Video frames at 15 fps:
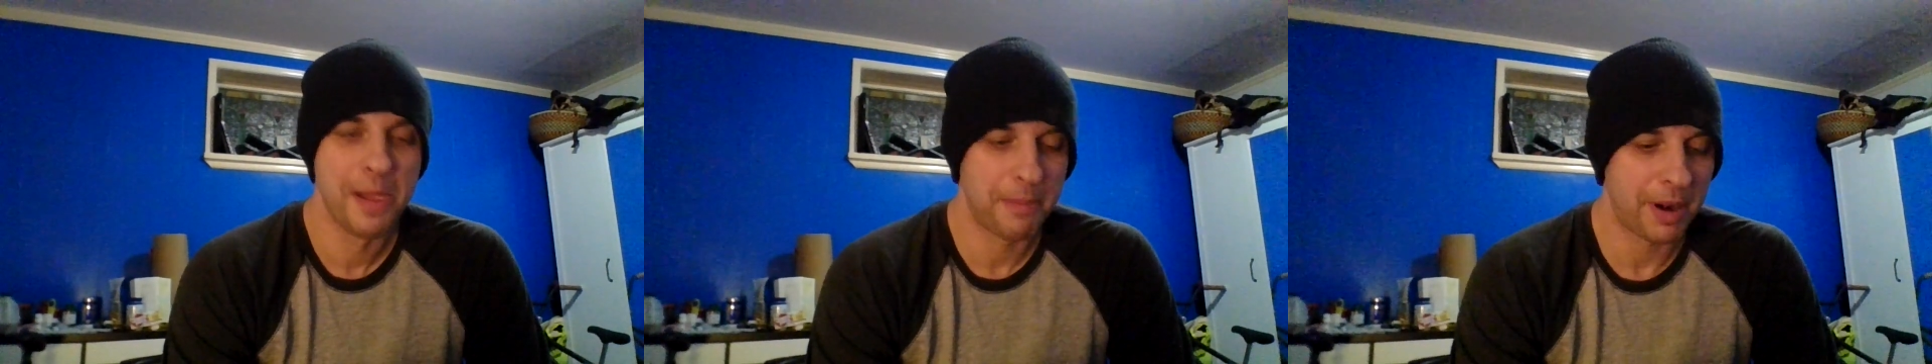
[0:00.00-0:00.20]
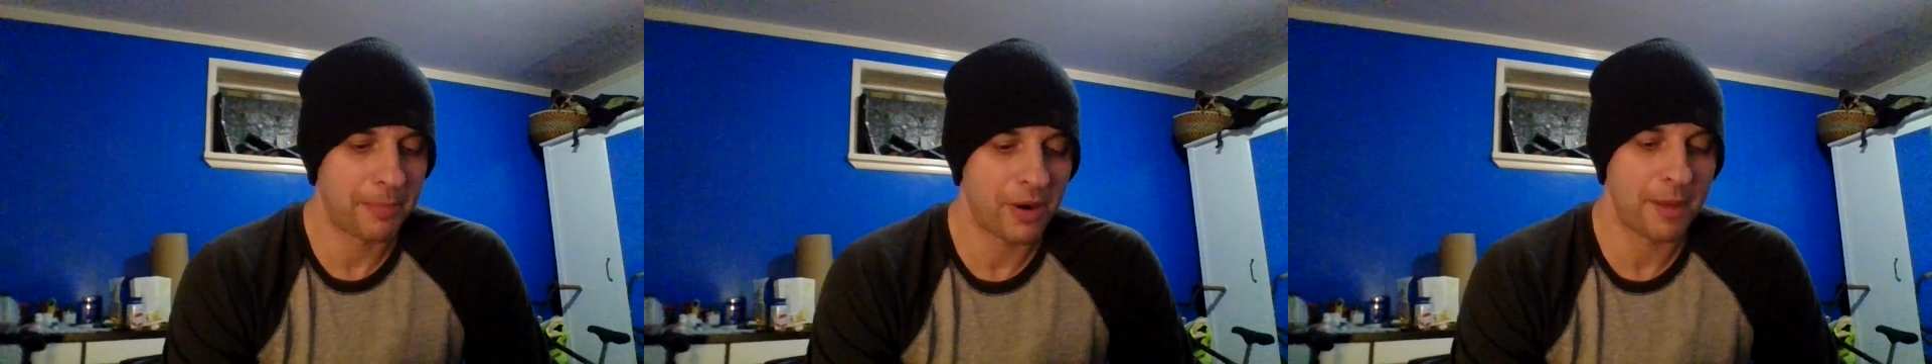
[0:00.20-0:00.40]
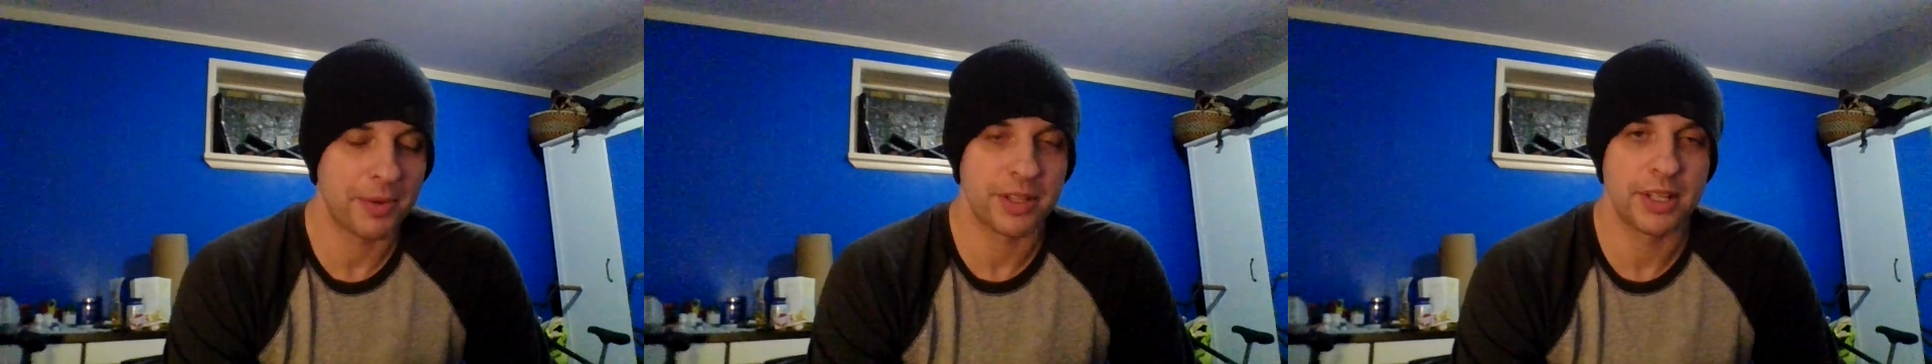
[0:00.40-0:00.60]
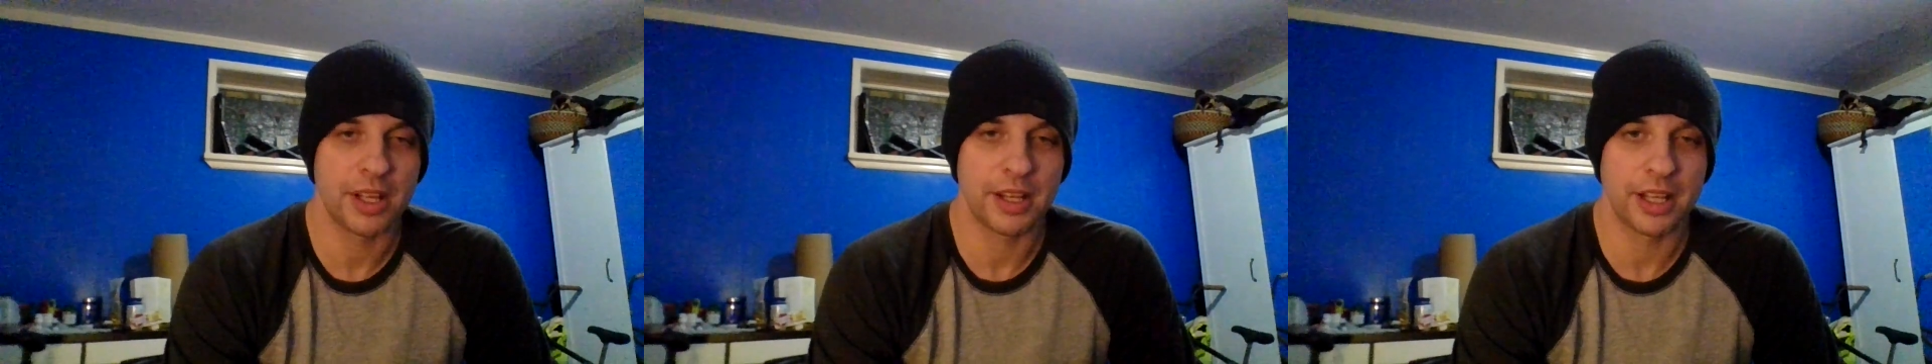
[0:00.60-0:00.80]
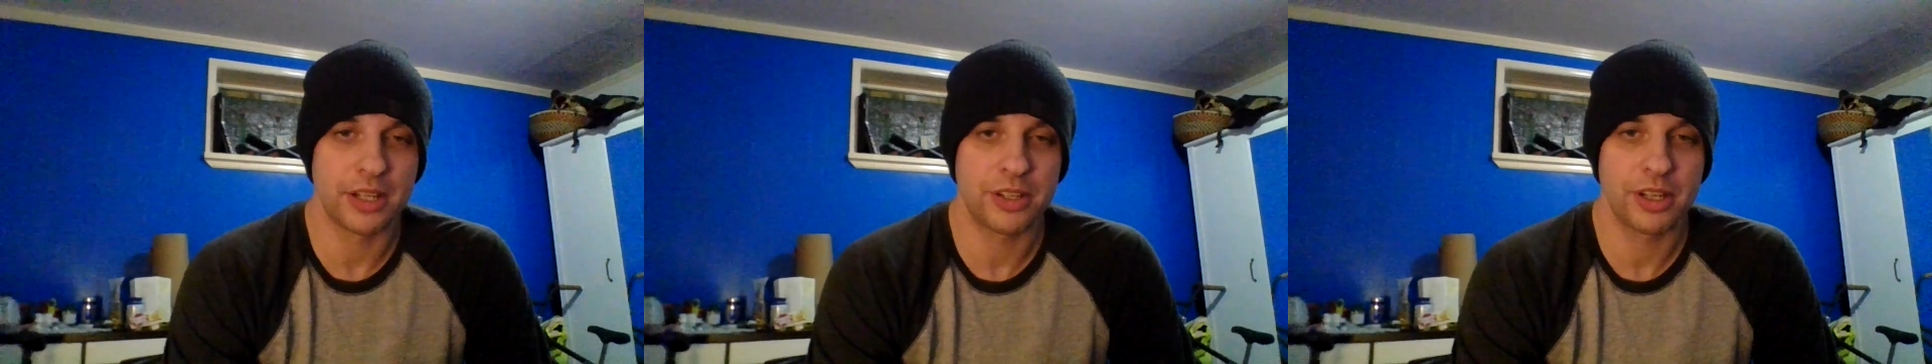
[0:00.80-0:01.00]
but I promise
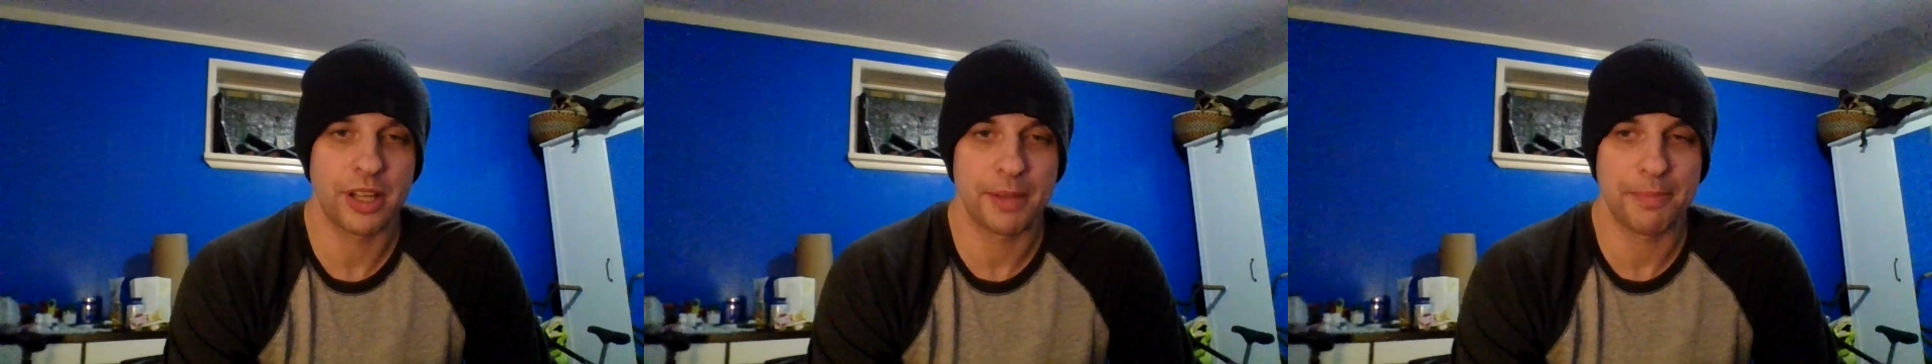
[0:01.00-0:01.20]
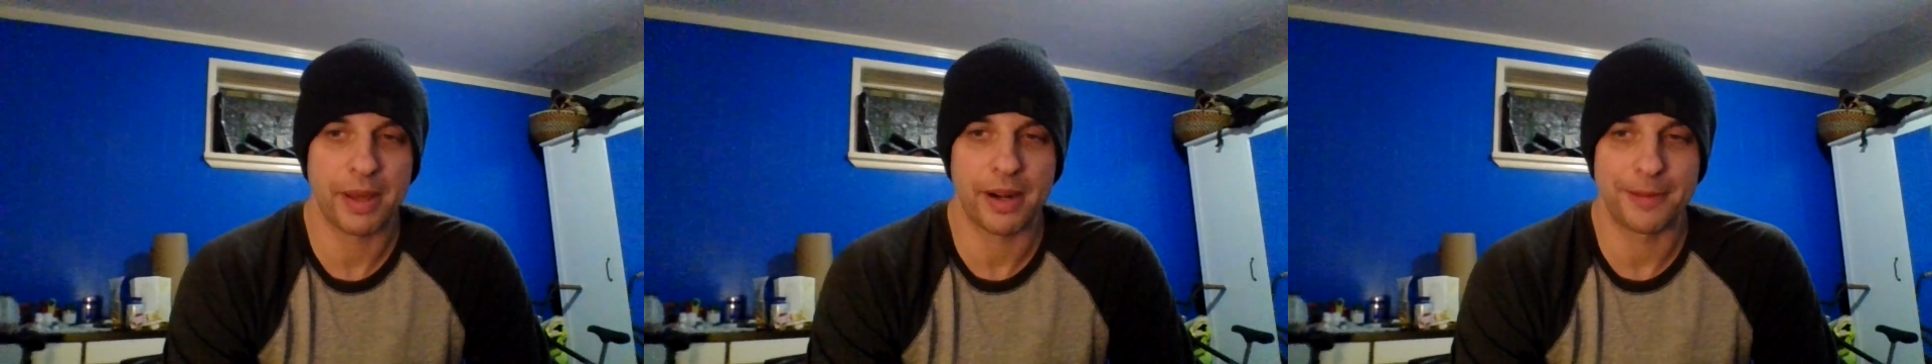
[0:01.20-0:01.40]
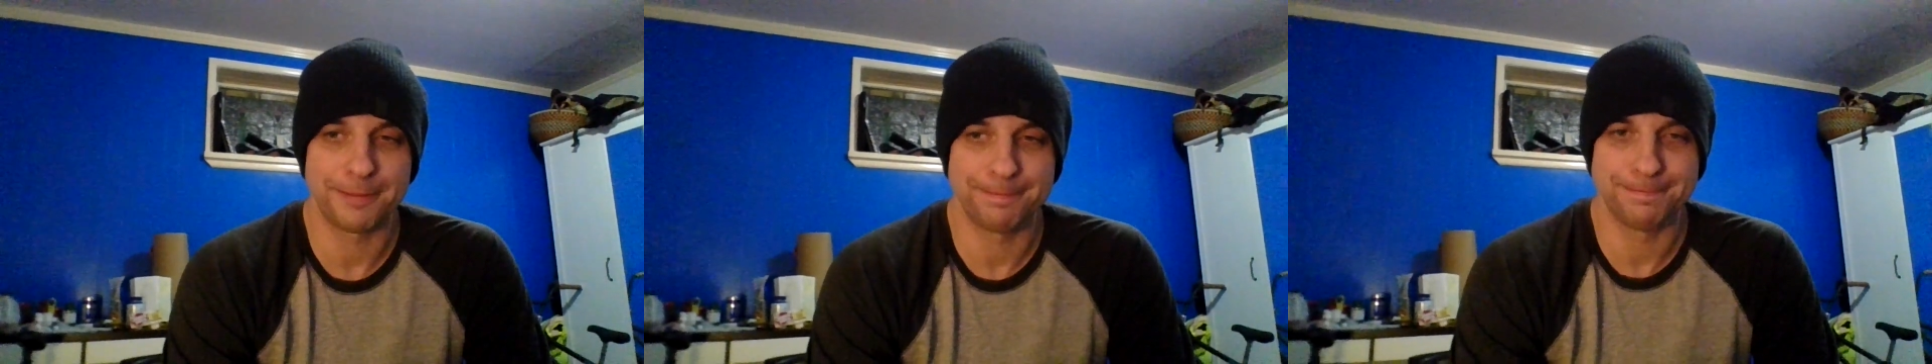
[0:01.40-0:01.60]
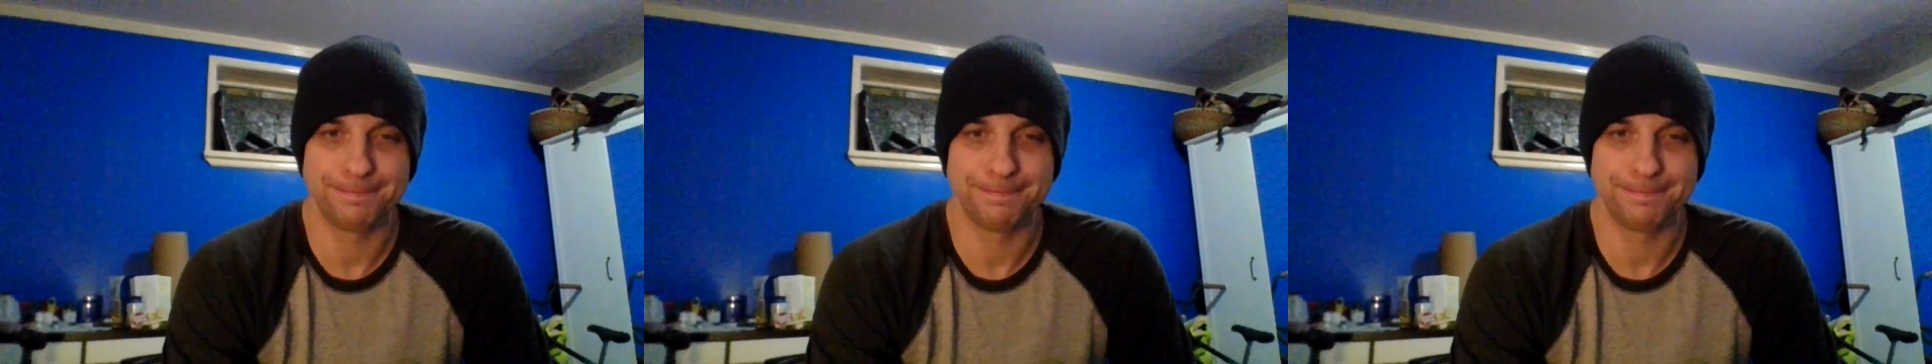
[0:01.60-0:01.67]
they should get better.